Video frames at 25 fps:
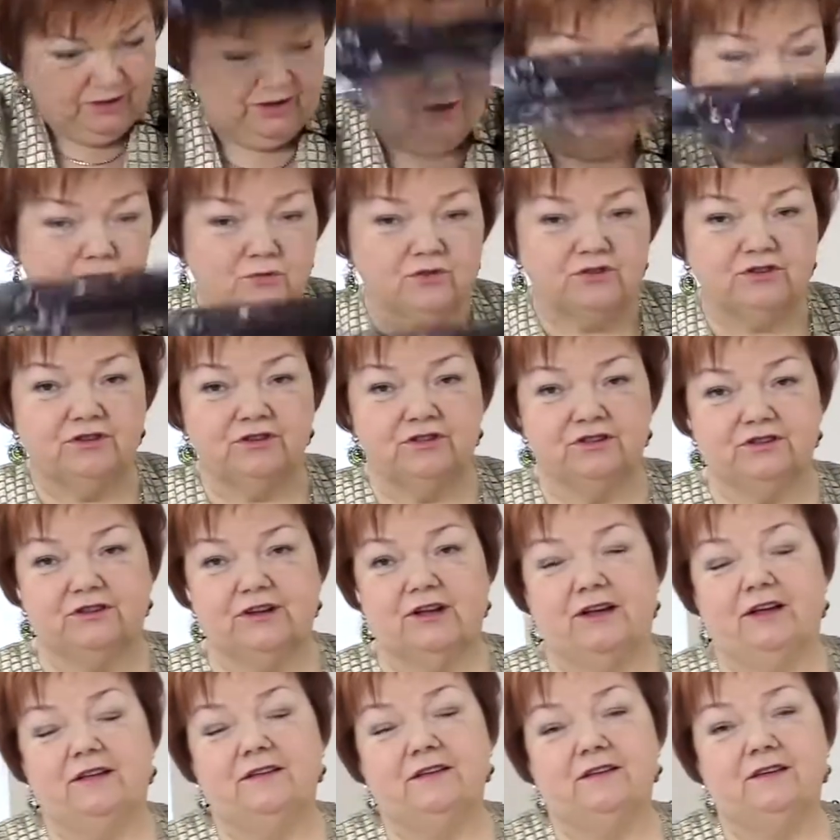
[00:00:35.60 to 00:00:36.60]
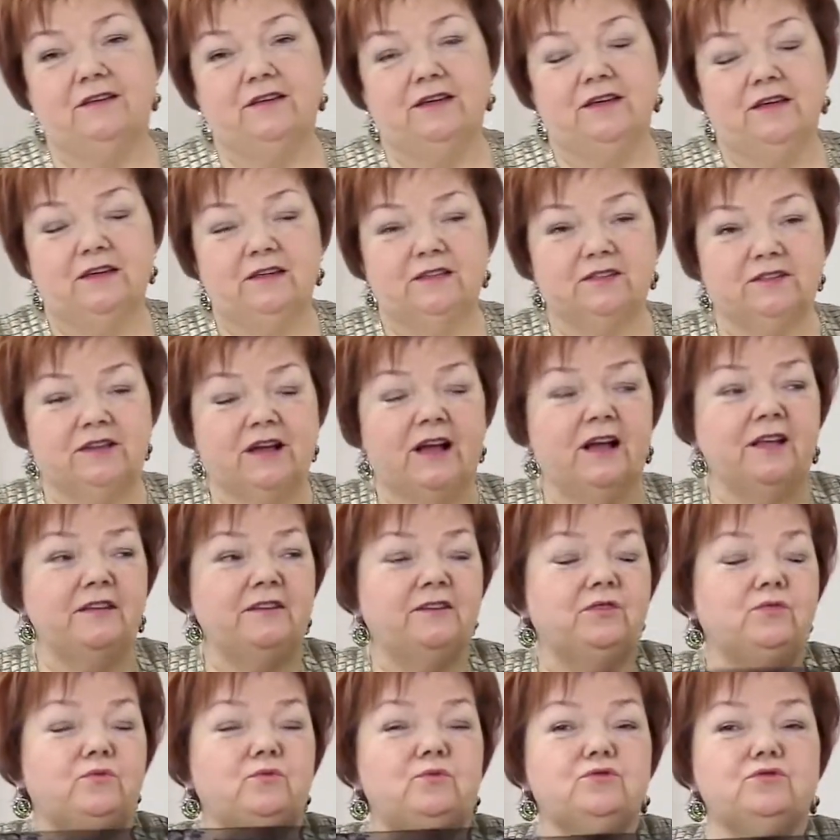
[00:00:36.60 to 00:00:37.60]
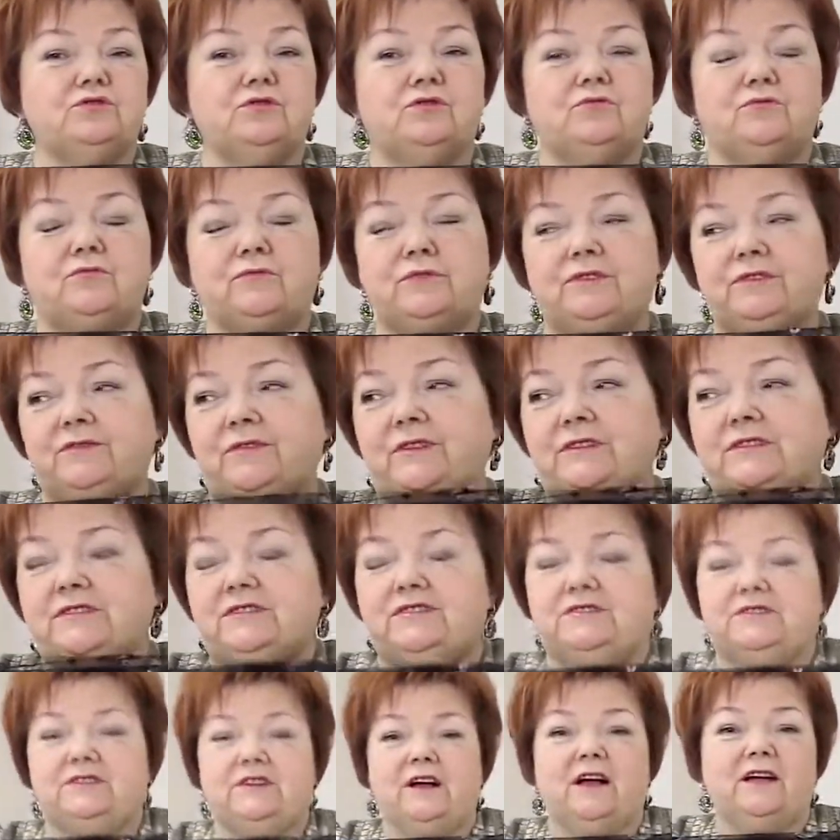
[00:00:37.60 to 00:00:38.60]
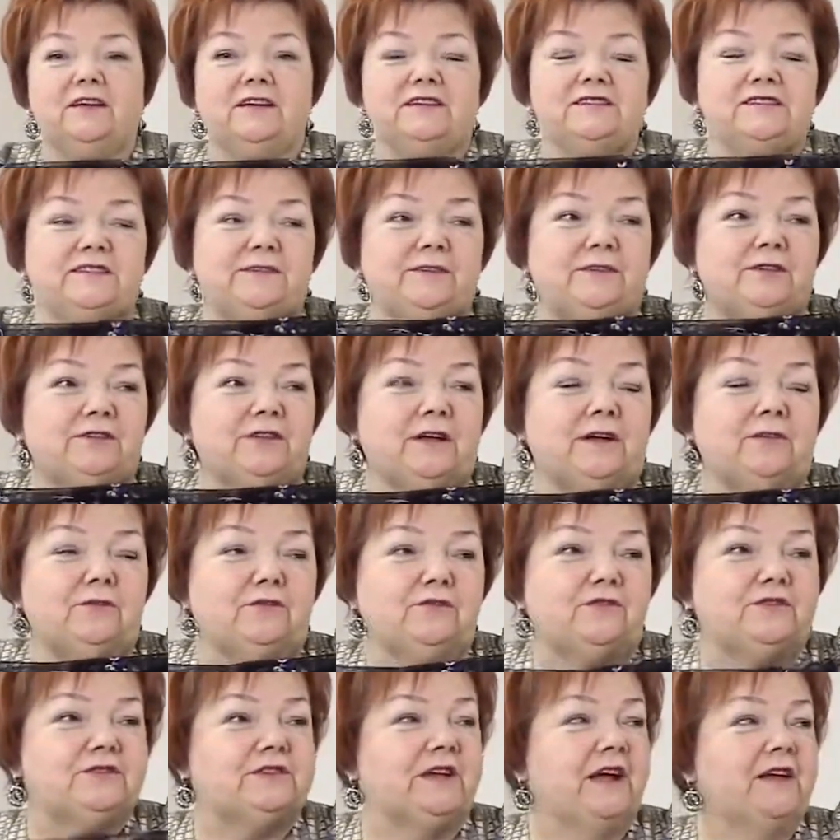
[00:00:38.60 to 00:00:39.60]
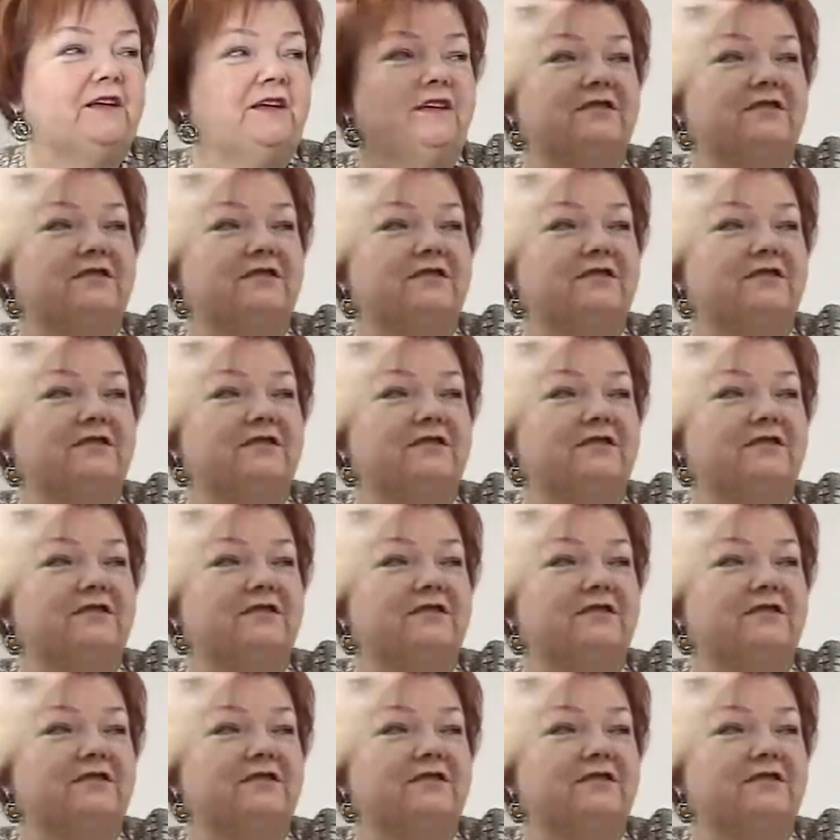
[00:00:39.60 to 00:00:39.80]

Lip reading: What's the size of this piece of fabric? It should go from one hand